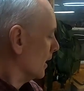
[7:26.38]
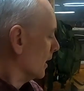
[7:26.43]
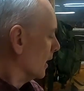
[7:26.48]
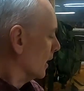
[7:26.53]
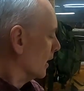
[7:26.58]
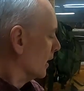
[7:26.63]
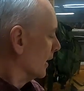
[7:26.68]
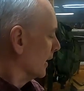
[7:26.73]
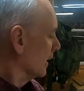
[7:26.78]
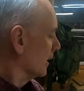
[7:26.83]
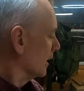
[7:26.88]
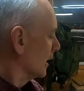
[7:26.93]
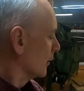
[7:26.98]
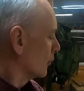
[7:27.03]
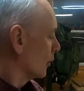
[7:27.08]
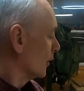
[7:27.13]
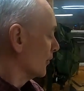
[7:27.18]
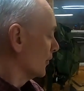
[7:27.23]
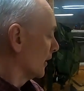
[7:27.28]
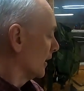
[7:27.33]
And of
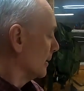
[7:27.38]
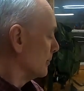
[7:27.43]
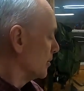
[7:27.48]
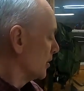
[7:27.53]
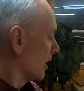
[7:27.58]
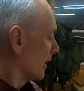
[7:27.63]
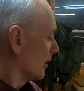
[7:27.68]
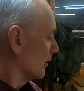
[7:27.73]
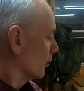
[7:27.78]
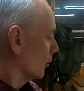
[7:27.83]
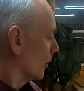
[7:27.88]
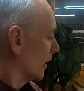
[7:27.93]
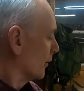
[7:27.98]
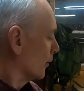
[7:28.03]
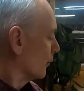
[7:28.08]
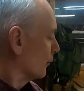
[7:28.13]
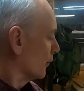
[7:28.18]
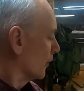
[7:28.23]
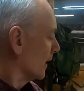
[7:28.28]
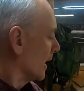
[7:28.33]
course I keep checking the
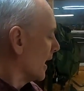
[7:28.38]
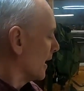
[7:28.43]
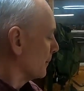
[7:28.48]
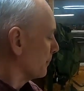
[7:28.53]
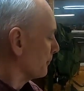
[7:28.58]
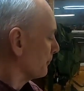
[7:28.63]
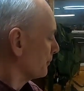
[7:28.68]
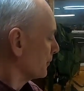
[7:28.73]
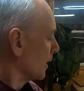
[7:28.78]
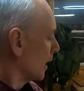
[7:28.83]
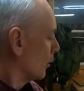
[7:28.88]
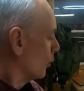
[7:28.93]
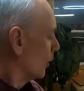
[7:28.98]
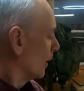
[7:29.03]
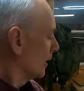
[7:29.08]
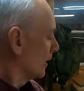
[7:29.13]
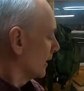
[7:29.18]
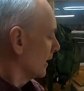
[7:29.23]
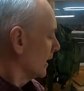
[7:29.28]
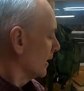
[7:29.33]
weather for that,
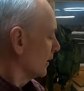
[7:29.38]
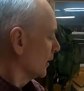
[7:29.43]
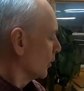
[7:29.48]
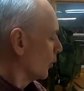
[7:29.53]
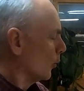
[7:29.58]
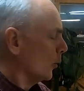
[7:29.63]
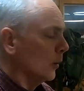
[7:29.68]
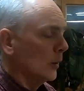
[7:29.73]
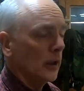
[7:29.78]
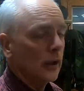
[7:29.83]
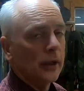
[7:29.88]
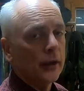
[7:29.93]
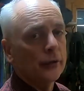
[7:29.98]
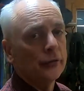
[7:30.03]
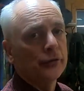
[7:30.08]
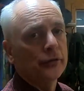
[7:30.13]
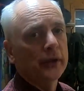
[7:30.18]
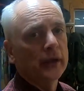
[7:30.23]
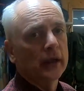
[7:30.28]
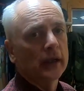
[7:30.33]
with again the goal
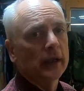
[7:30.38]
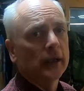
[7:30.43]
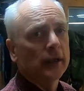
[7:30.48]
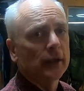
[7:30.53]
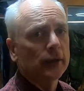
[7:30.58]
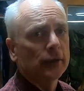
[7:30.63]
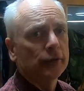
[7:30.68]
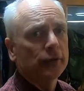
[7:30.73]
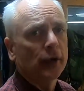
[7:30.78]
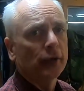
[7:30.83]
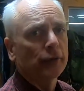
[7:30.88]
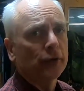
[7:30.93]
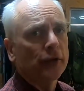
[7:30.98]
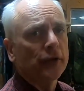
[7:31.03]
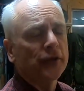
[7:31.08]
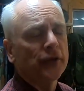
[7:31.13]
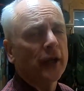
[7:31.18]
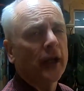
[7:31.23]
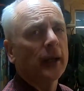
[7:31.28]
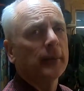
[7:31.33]
of, for the
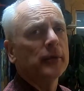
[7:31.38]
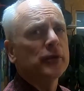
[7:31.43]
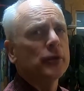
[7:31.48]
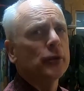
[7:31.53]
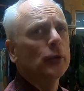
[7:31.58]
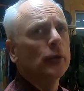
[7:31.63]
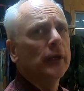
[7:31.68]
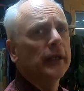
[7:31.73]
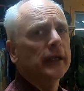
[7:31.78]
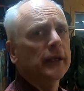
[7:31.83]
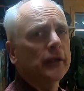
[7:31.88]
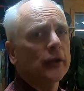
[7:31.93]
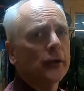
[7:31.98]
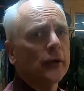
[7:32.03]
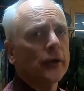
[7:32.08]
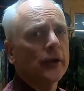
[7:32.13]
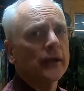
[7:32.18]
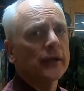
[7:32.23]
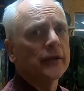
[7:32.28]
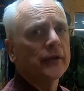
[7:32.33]
first time truly in
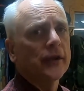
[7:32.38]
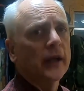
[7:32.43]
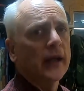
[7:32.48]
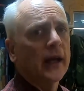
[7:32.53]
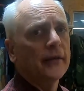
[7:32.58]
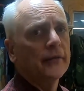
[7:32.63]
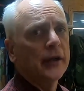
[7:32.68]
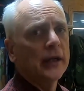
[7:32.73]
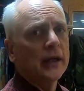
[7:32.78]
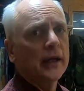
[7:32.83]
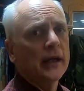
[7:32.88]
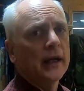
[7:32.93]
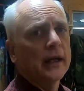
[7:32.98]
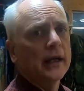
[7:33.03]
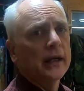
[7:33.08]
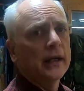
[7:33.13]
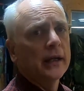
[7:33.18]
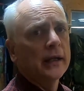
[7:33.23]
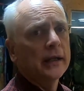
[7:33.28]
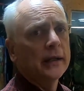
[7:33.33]
earnest, having
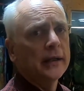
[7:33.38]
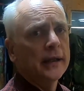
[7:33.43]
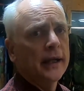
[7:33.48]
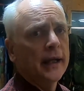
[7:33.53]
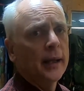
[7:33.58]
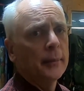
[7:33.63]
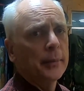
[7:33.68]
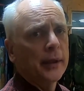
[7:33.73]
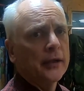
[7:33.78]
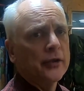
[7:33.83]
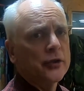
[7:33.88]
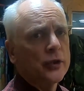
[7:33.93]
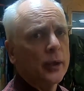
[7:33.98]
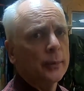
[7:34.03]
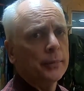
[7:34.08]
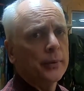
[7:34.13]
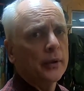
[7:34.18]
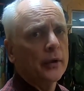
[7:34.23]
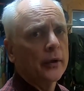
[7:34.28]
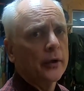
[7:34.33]
a camping trip
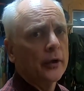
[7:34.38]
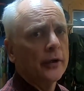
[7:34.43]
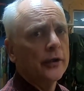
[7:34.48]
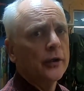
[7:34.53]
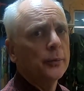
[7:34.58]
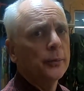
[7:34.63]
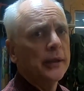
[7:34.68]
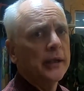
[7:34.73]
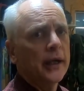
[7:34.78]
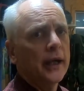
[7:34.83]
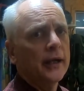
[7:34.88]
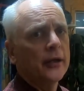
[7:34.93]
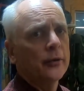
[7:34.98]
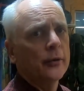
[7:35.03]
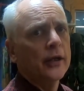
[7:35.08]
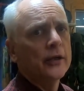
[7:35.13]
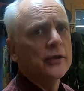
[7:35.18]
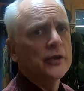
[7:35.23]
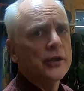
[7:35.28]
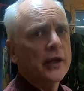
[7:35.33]
on our UP
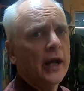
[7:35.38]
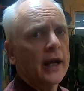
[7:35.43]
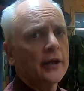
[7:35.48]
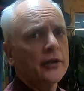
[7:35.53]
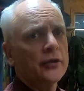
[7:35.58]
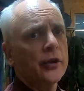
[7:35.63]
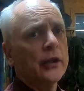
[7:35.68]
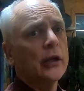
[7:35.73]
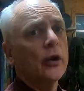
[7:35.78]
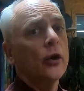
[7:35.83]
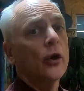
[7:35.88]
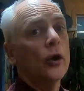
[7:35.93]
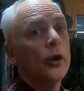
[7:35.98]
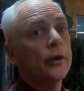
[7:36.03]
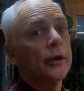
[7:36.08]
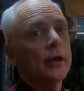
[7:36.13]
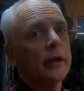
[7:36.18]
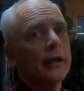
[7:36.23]
acreage actually on the